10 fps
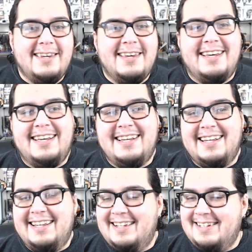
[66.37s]

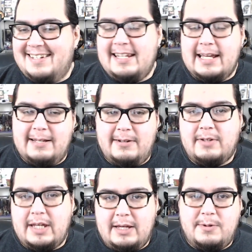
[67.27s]
Yeah,
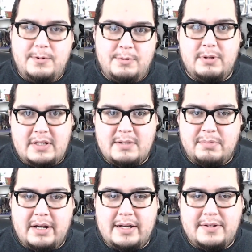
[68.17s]
okay, who's really
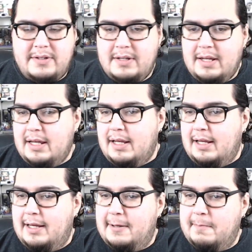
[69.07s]
surprised?
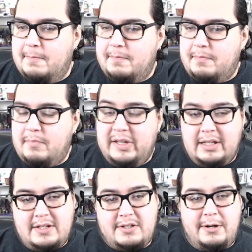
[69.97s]
But
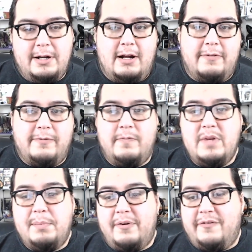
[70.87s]
let's start it off.
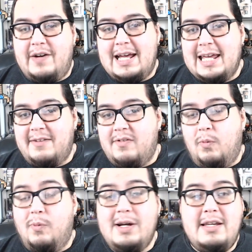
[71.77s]
Number five,
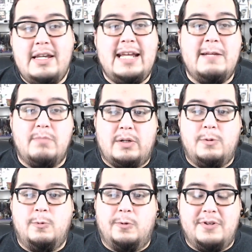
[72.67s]
One Night at
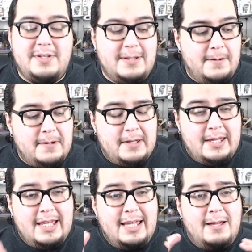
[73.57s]
McCools.
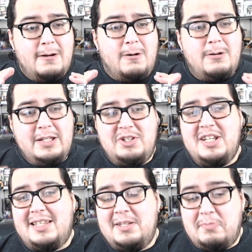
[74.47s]
Holy shit,
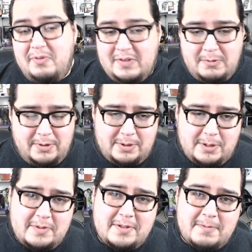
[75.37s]
this movie's a roller
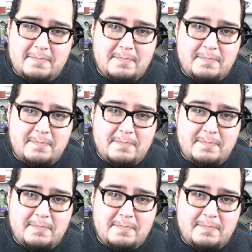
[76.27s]
coaster.